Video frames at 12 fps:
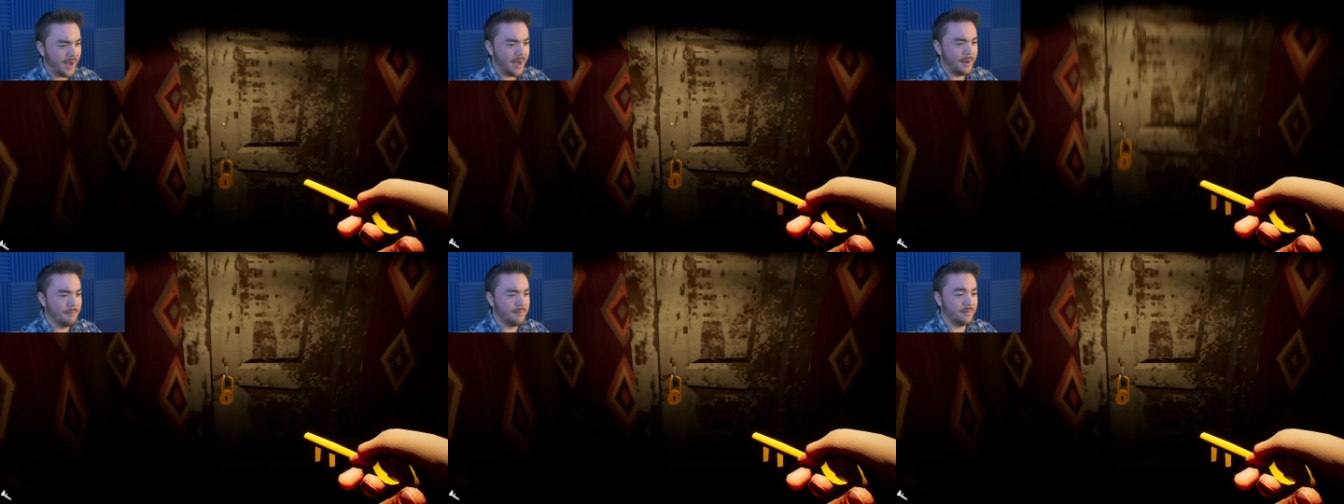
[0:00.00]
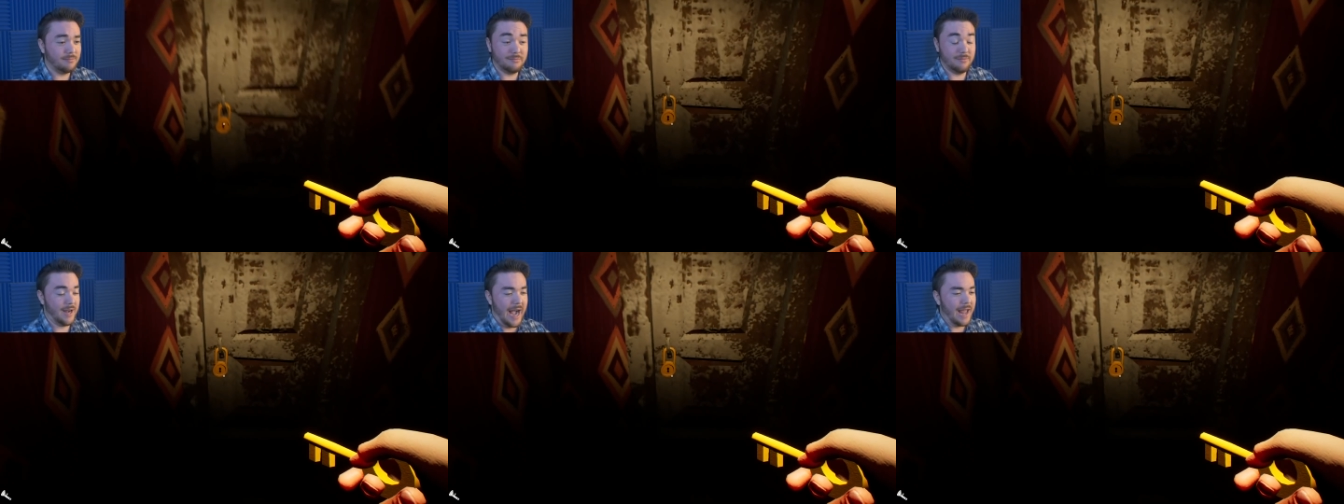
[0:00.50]
Um,
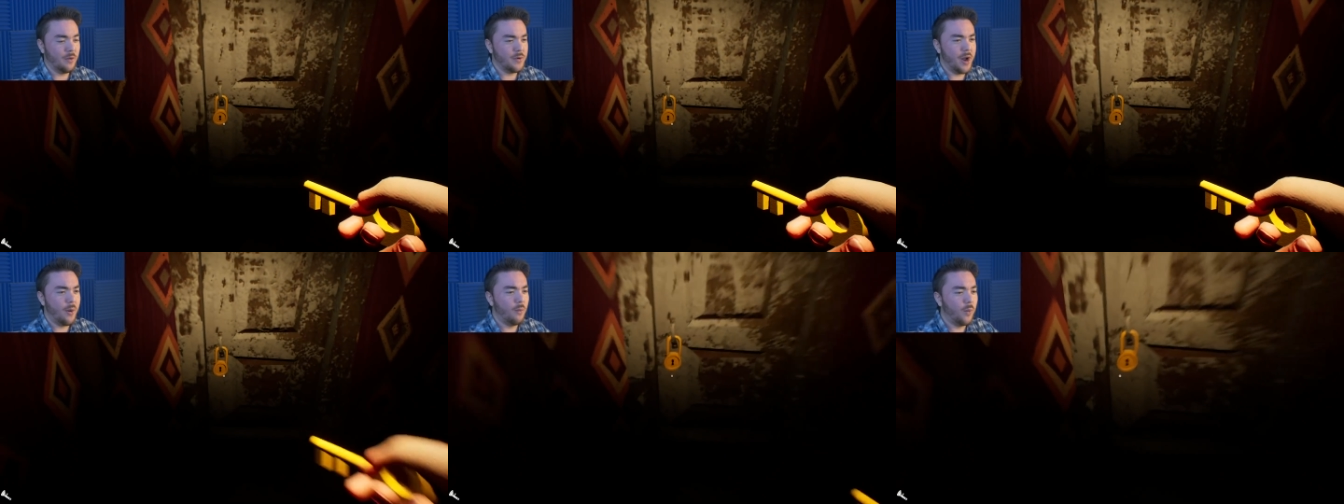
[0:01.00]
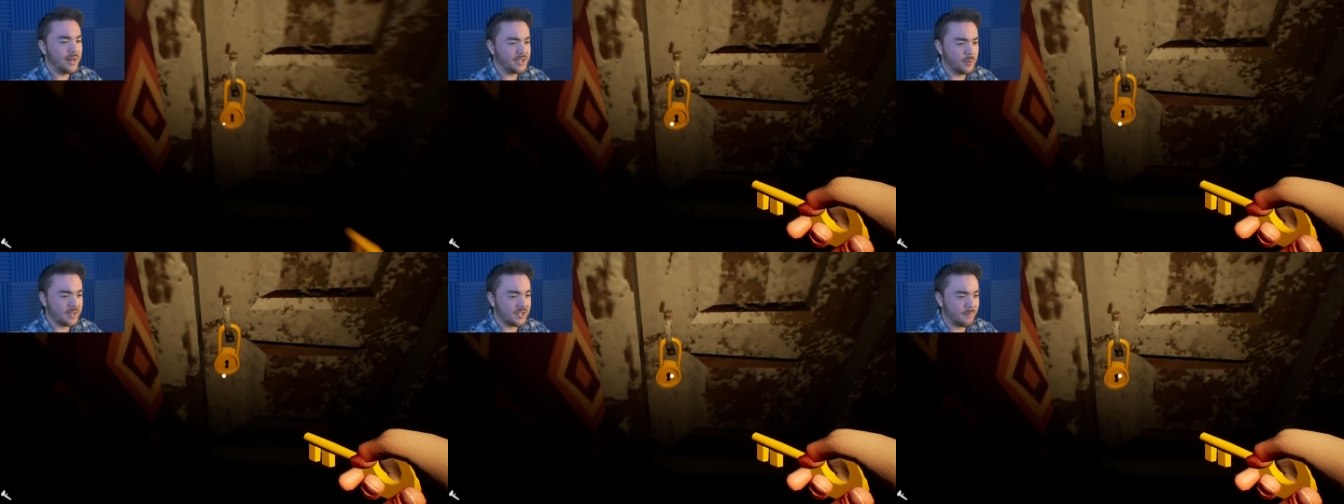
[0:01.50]
I don't know what to
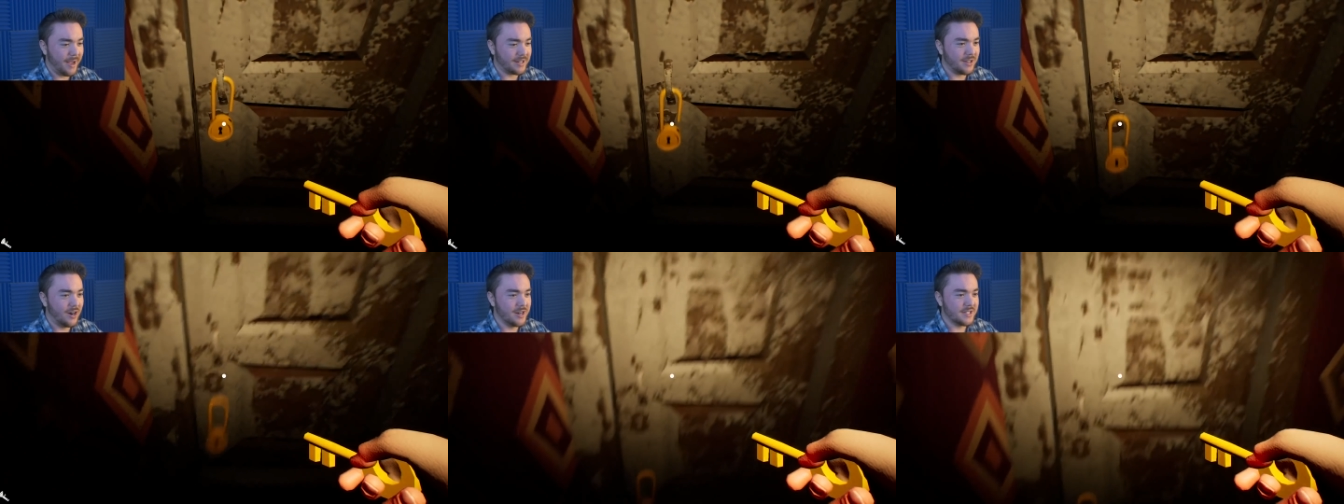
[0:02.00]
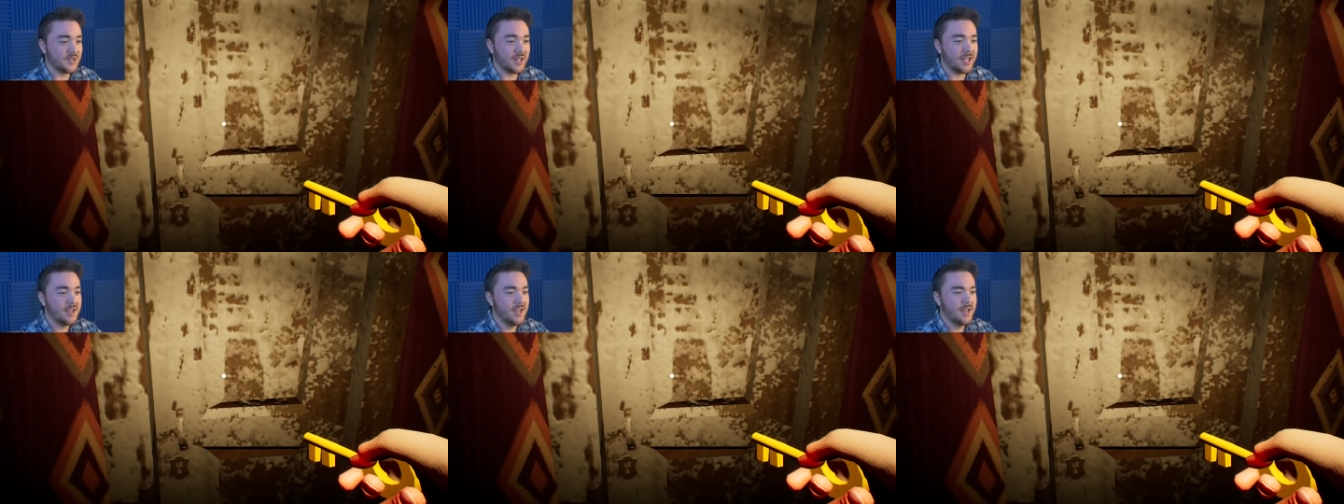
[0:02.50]
expect,
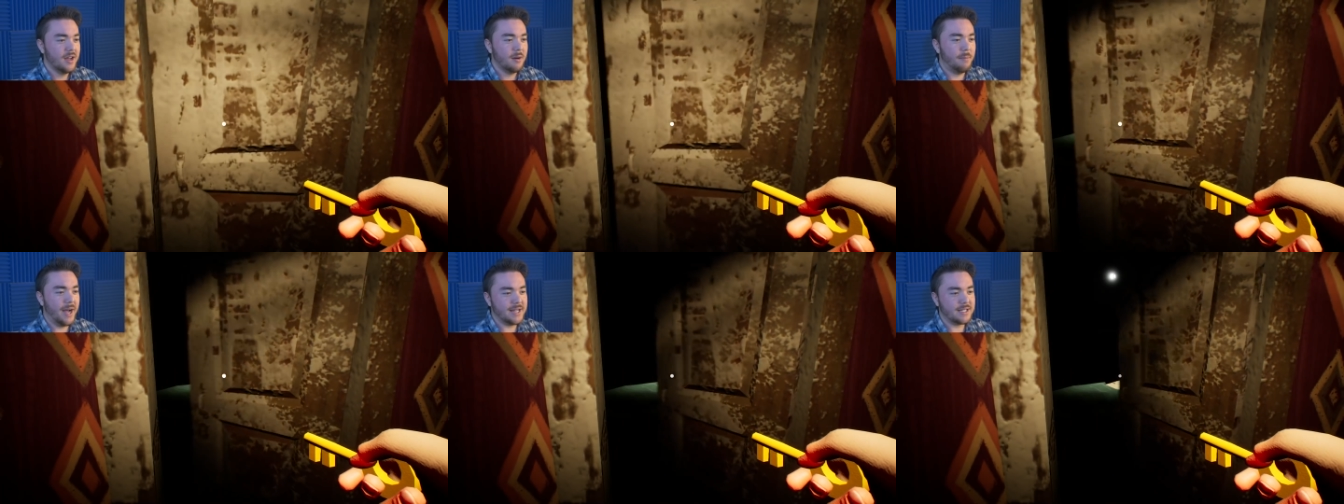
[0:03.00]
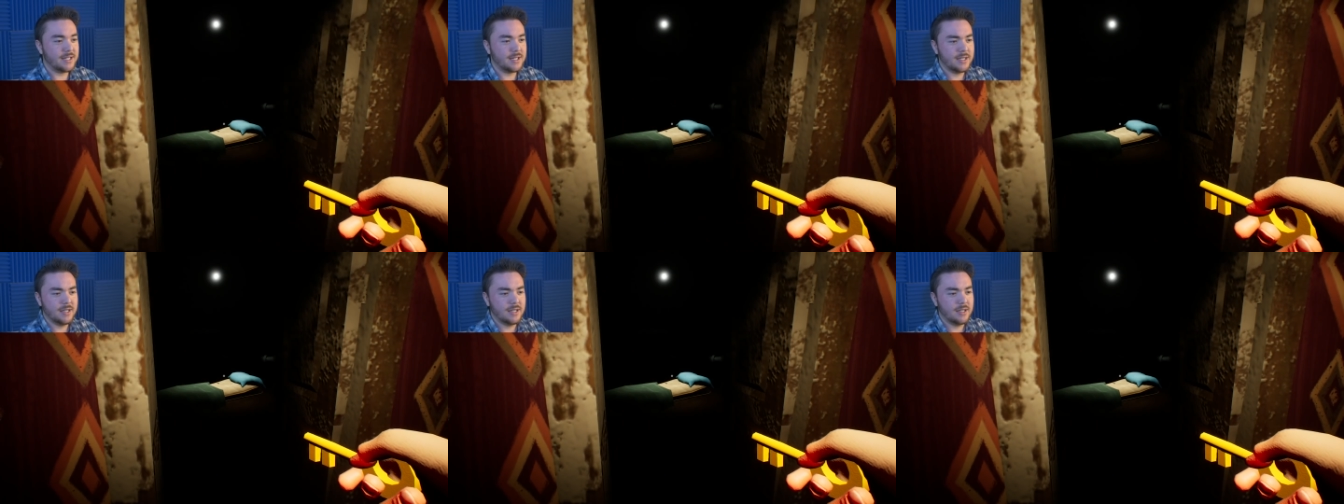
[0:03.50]
honestly, but
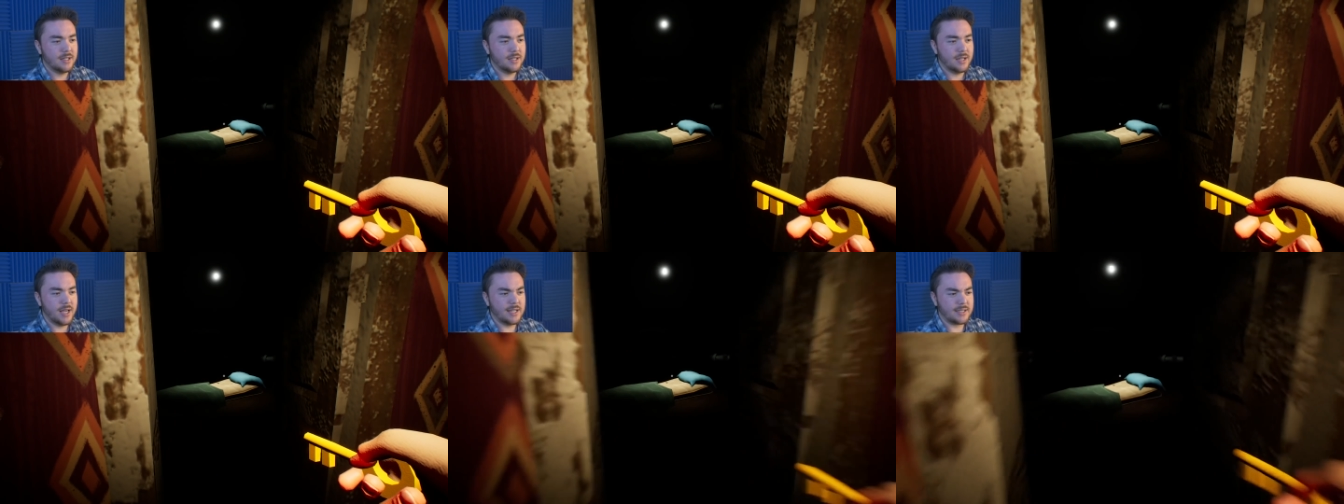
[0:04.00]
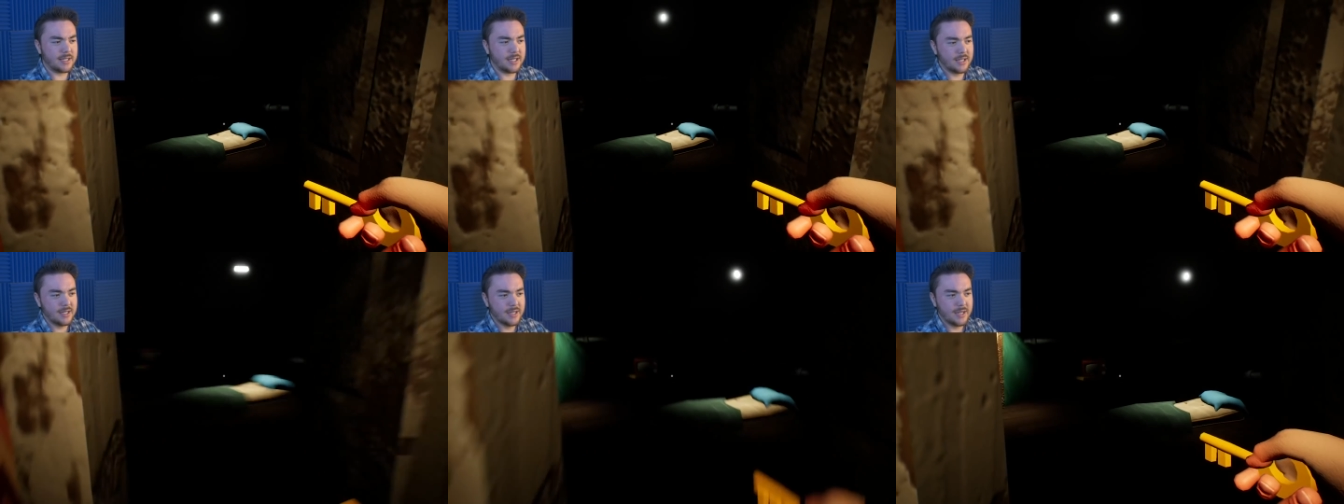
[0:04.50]
it
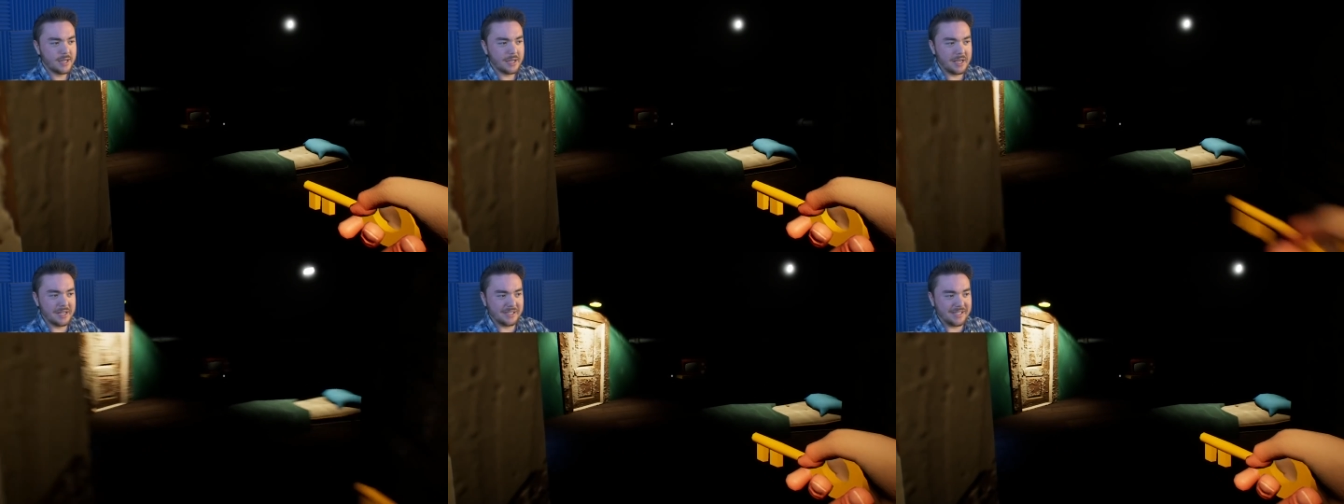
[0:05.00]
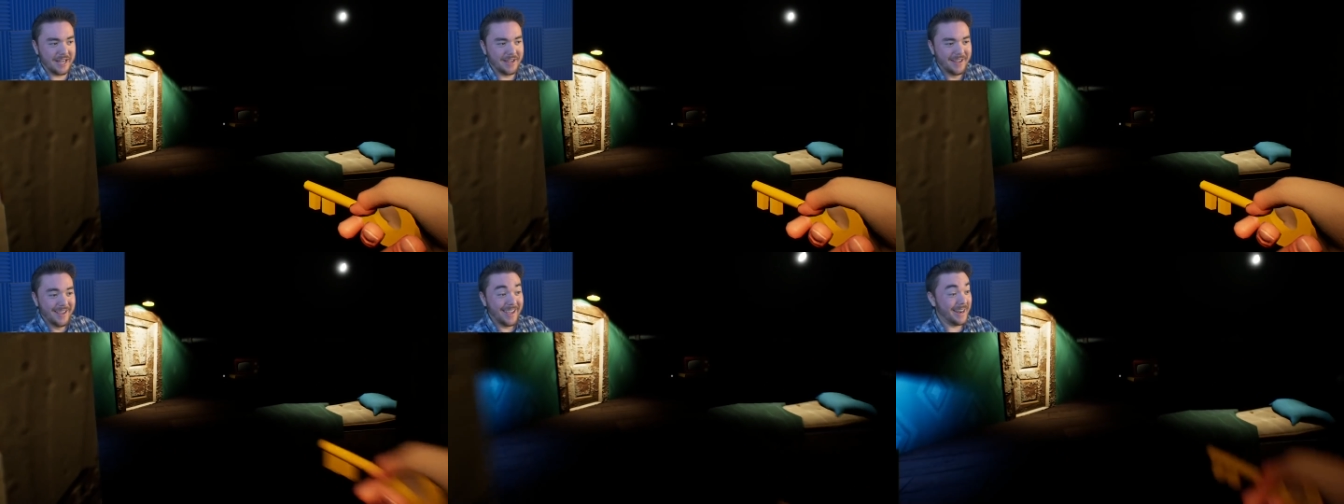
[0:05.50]
is
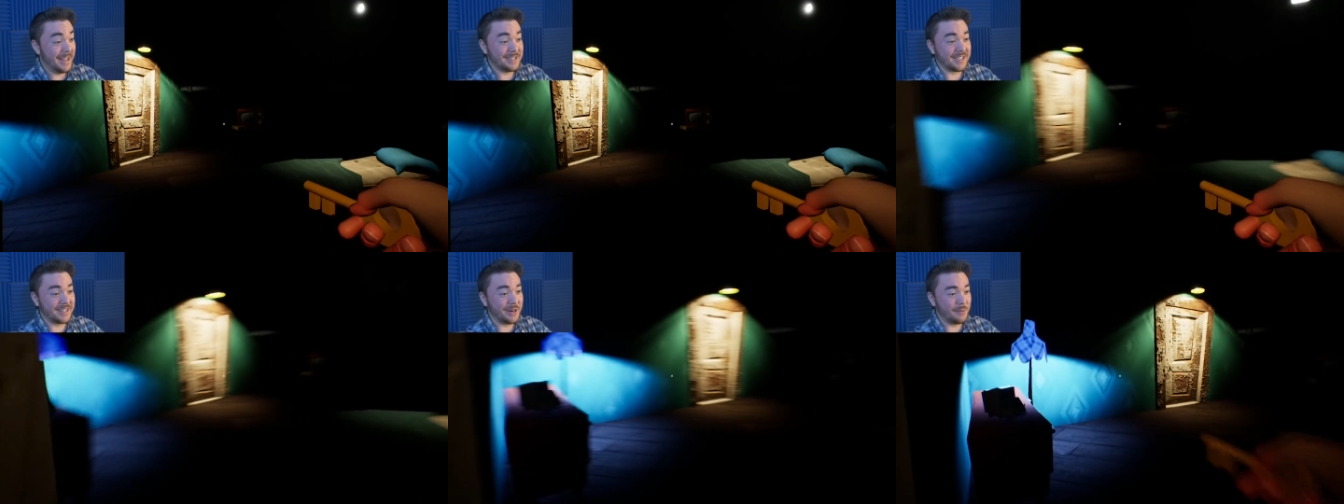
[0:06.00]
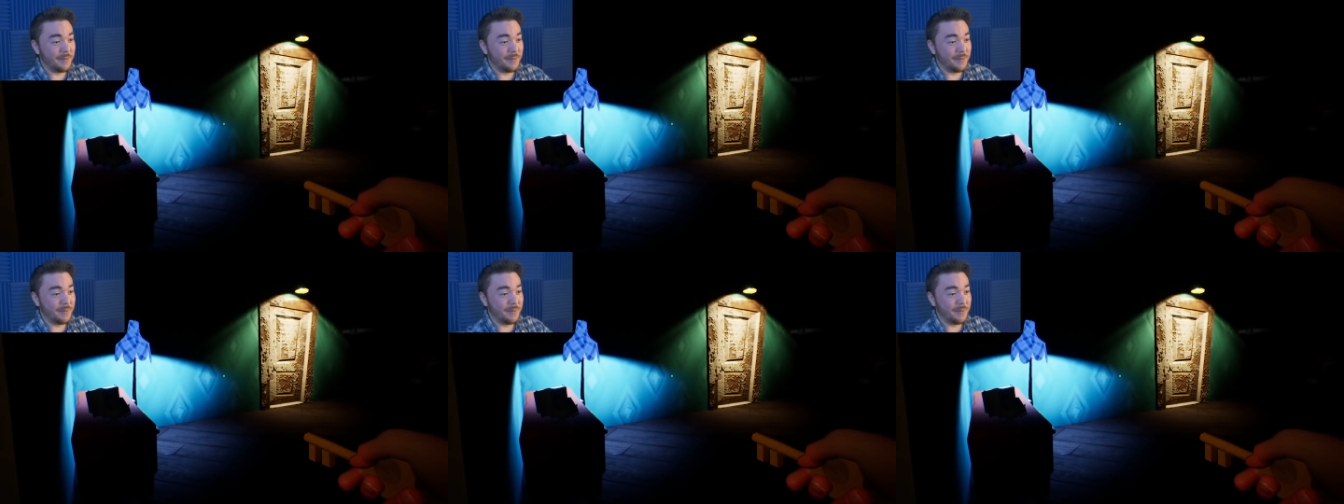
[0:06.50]
it is a little